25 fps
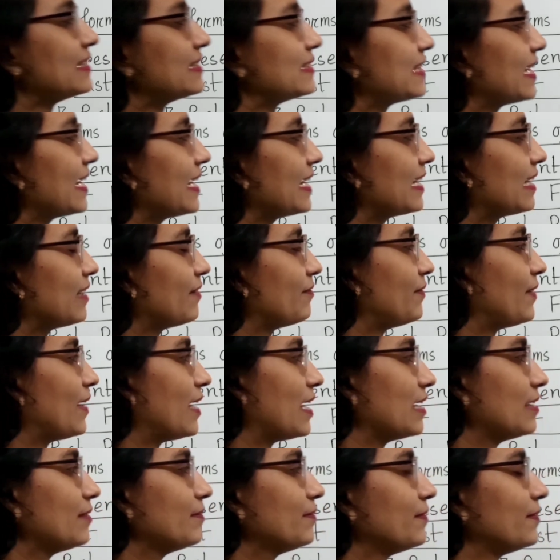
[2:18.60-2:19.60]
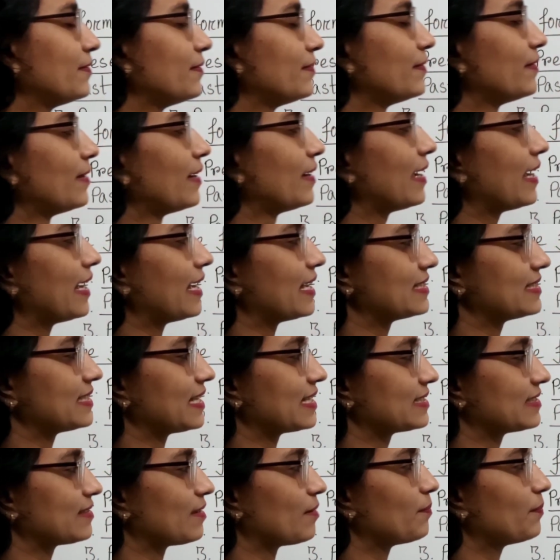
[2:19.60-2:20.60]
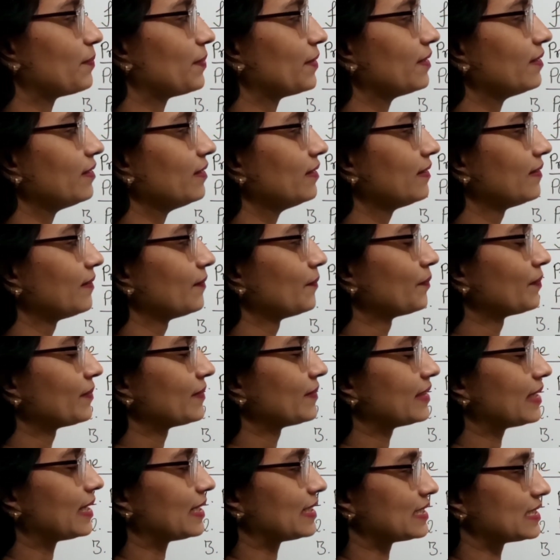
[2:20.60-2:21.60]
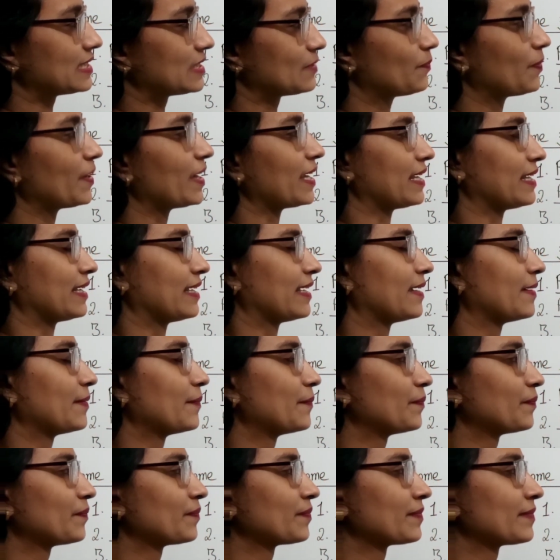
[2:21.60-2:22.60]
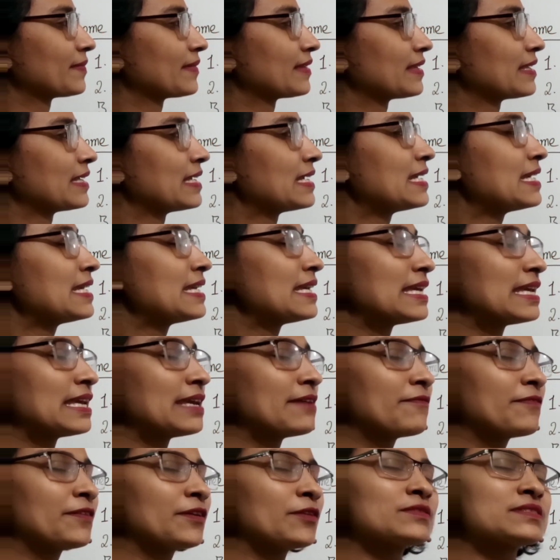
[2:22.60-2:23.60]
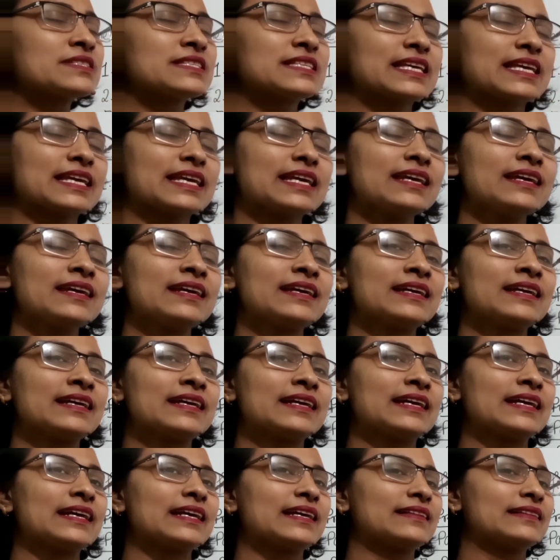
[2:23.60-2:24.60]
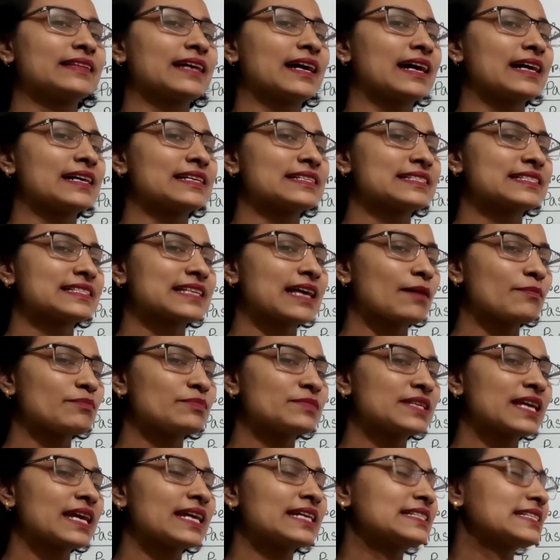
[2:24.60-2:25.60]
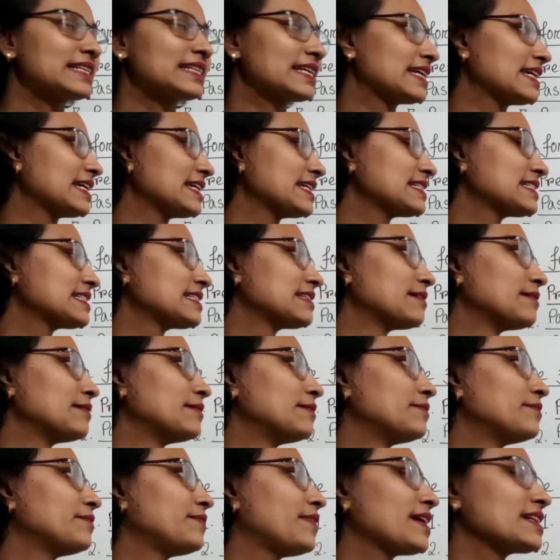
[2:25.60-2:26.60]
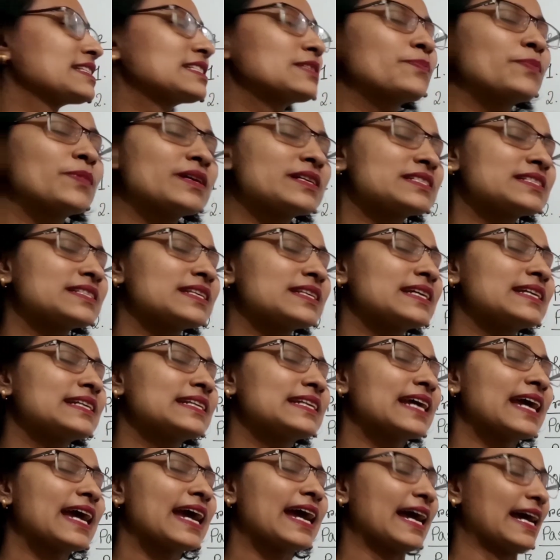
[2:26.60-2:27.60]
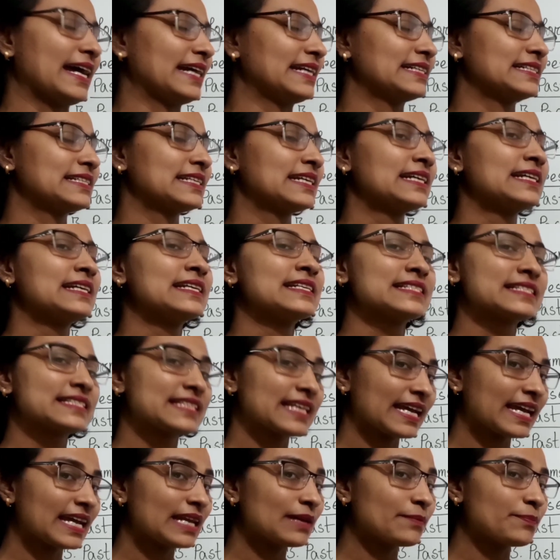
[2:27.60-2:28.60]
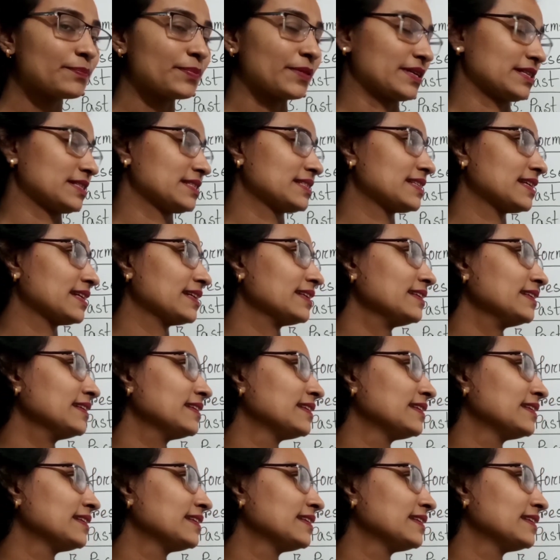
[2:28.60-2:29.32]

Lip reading: take a verb as example, that is speak. If you see, the subject is first person and second person,